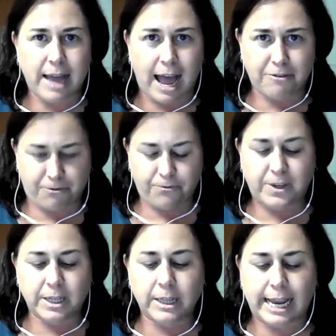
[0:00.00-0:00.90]
I
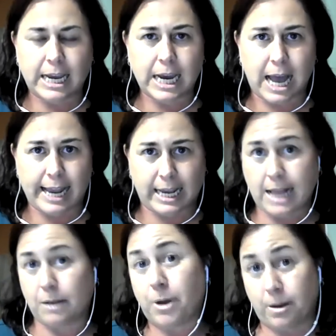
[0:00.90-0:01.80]
feel like I got
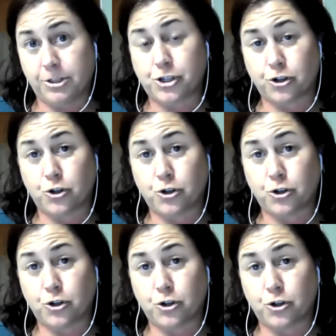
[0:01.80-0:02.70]
a publisher who
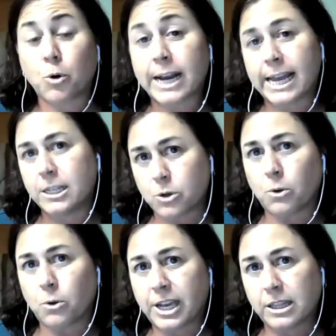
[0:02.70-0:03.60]
does more
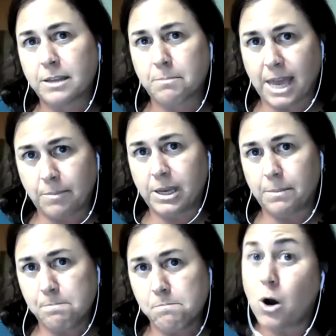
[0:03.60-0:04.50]
hand-holding than
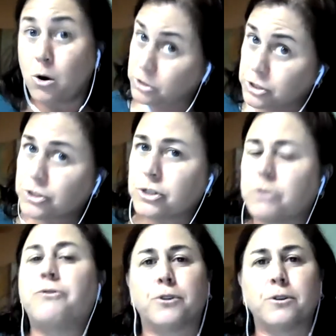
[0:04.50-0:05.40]
maybe most